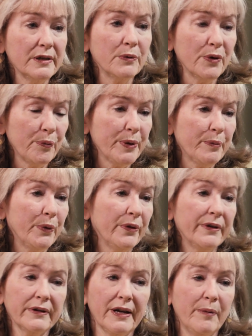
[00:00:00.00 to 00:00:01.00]
see with
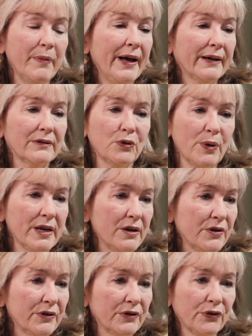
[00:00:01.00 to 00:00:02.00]
people that come back
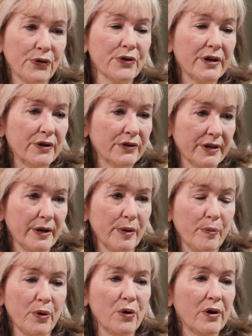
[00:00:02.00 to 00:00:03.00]
20 years, 30 years out
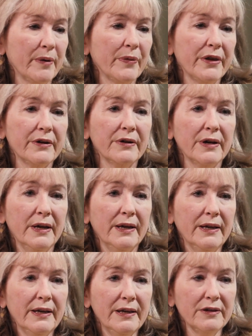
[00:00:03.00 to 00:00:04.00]
of the program. There
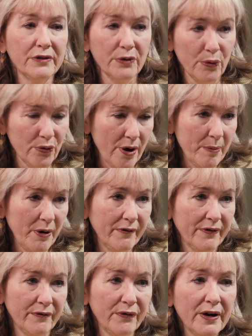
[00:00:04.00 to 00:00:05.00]
is no drop
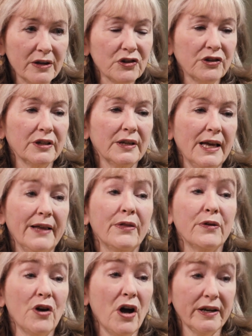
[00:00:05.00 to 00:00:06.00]
off in function,
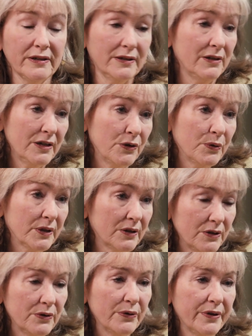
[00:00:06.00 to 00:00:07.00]
and they're not
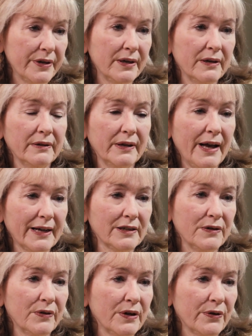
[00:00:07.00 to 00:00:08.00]
continuing to do the
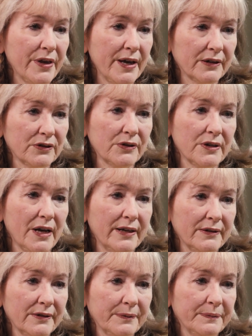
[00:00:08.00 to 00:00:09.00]
activity or the
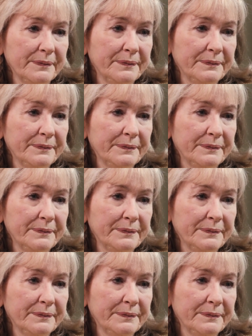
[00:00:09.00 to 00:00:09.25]
exercise.